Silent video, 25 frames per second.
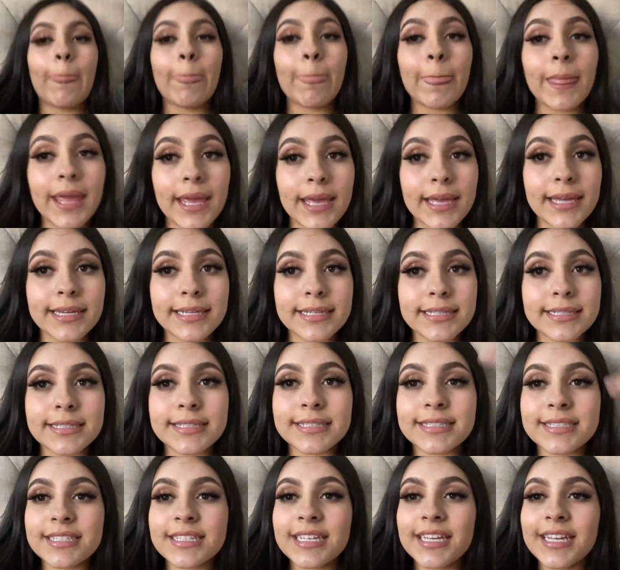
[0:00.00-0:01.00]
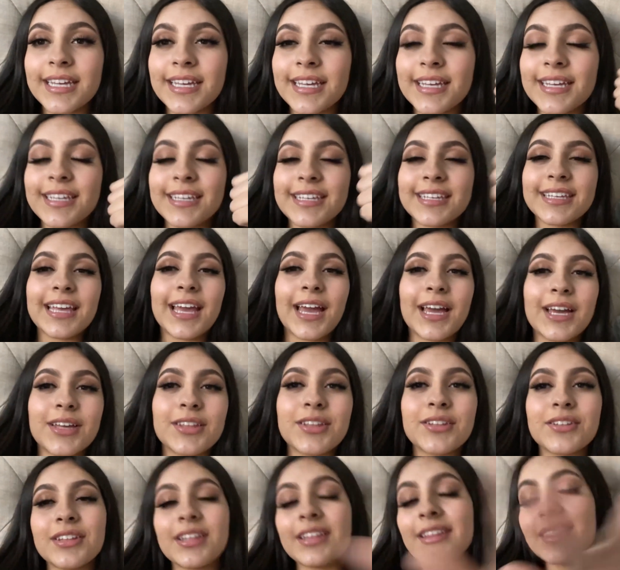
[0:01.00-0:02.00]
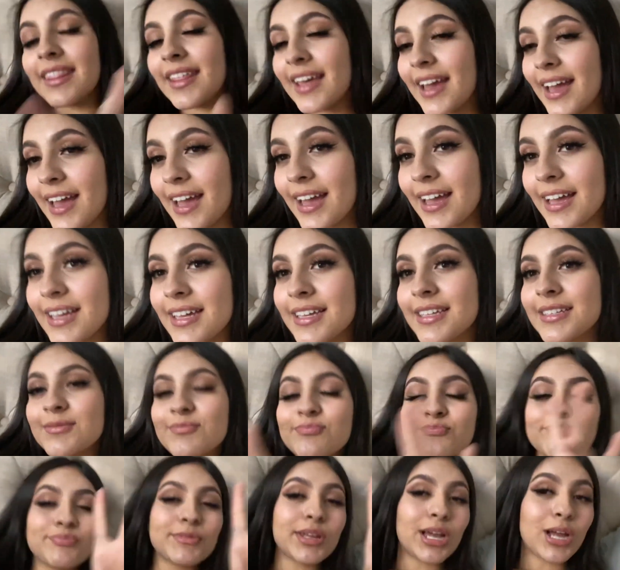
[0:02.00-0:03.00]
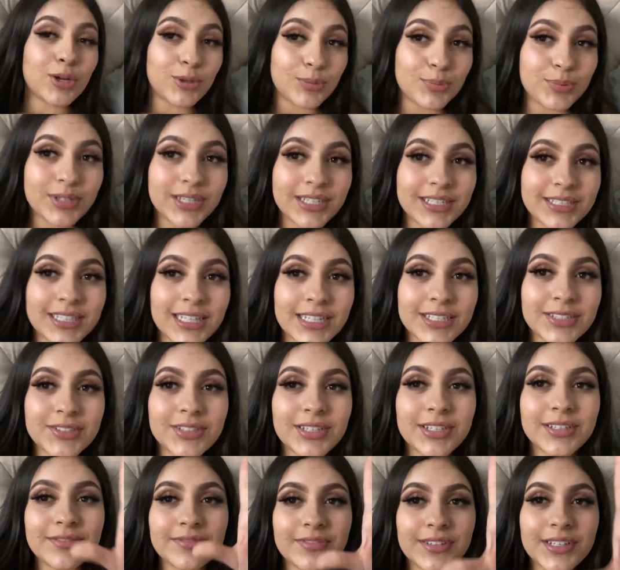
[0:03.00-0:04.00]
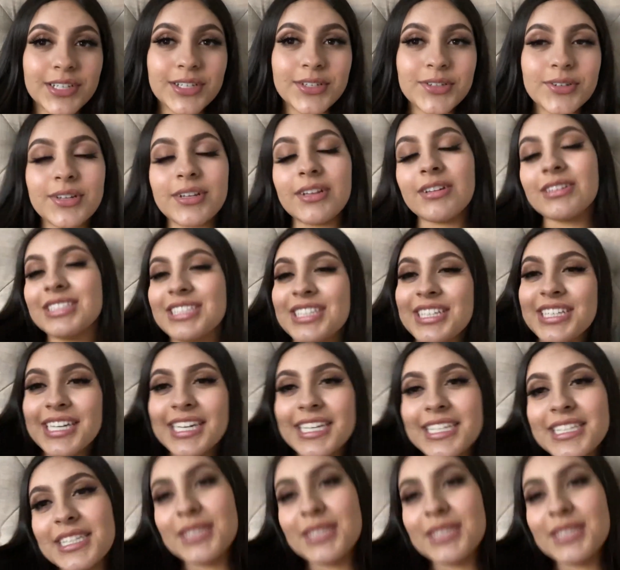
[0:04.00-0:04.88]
And yeah, other than that, I hope you guys liked today's video, and I'll see you guys